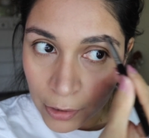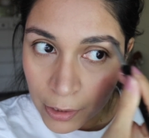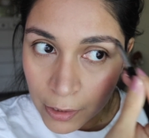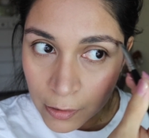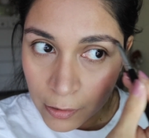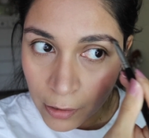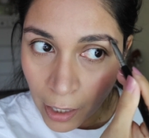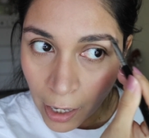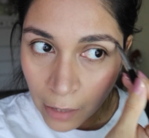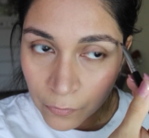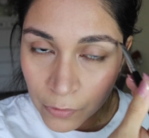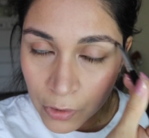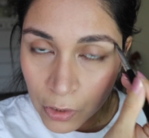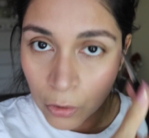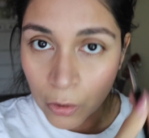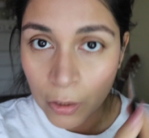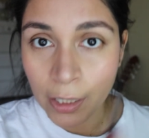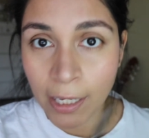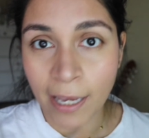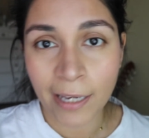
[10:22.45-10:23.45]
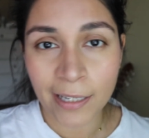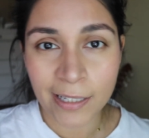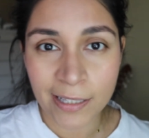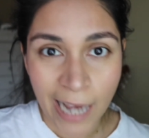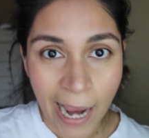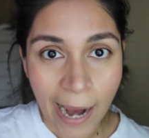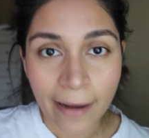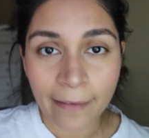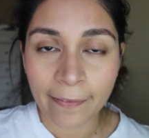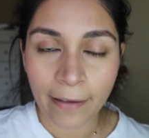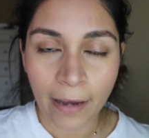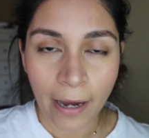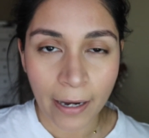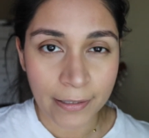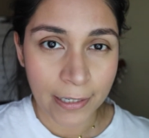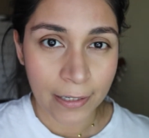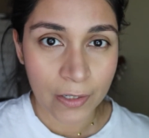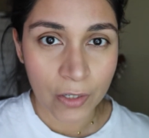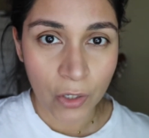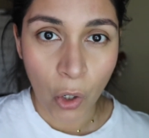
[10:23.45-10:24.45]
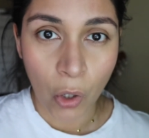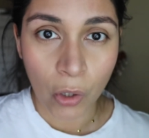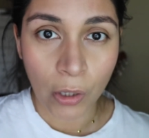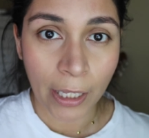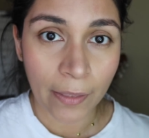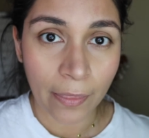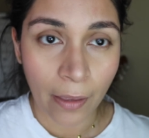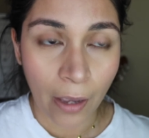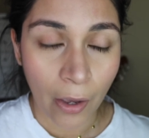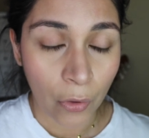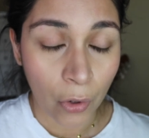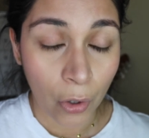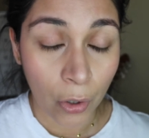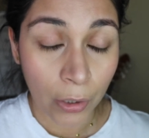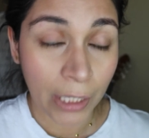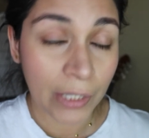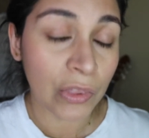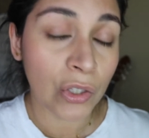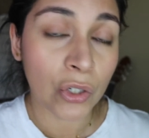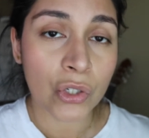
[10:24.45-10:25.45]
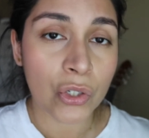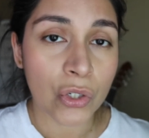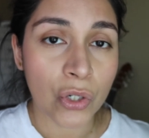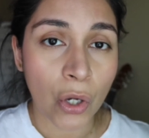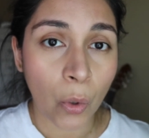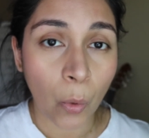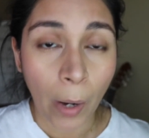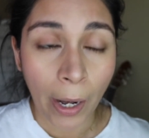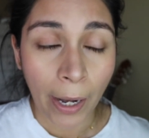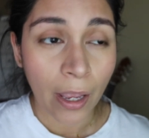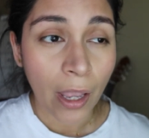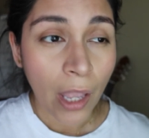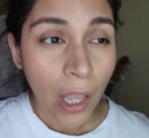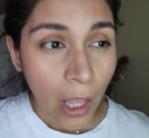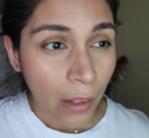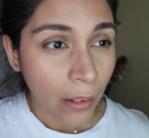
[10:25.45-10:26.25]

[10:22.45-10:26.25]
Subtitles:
doesn't have to look exactly identical like the other. Like there's no way.